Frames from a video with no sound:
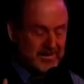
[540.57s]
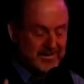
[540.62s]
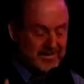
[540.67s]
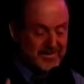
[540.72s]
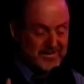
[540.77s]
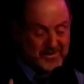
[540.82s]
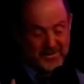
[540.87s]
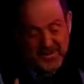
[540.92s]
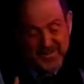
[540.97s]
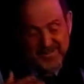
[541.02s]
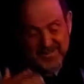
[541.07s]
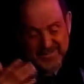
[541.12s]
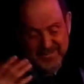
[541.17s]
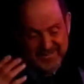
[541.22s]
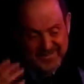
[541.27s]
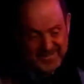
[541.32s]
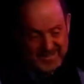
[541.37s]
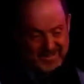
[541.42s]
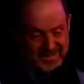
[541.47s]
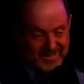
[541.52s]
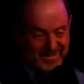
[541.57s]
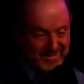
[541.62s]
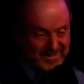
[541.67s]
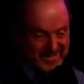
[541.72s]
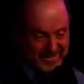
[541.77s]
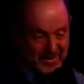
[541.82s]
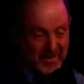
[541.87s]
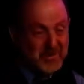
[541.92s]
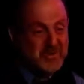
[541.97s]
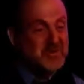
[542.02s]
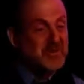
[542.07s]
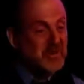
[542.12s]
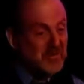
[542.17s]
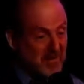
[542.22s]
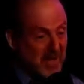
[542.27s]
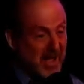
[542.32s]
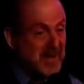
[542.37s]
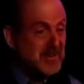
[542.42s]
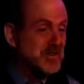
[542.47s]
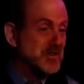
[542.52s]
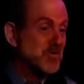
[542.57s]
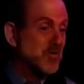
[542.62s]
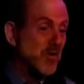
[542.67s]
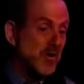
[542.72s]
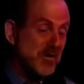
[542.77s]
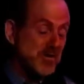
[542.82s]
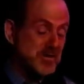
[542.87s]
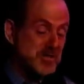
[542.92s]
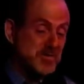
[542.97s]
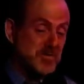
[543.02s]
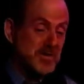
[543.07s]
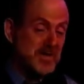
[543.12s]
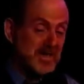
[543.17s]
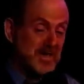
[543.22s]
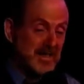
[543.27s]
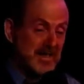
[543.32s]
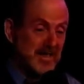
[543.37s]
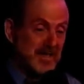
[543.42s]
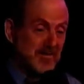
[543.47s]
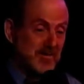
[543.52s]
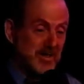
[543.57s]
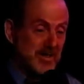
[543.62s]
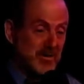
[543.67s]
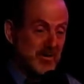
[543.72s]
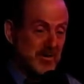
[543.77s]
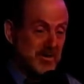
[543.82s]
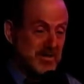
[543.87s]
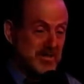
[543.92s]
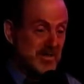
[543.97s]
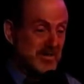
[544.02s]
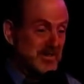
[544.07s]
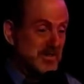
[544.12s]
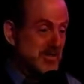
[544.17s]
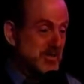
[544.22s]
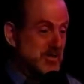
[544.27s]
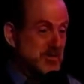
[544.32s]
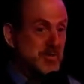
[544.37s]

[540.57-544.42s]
Well, those were the magic words, because Hilda just